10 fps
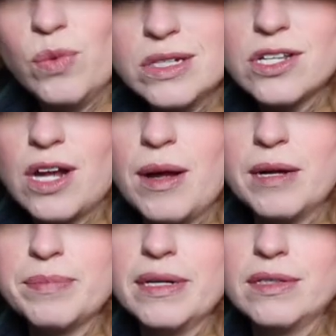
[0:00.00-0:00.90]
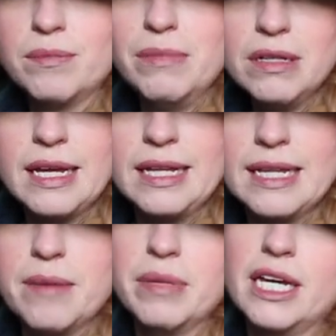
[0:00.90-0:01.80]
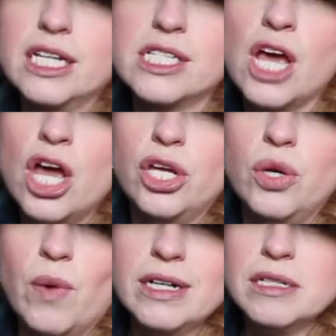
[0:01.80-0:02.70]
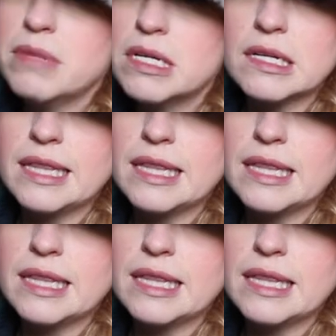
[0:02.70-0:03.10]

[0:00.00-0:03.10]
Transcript: will stop milking them because you want to milk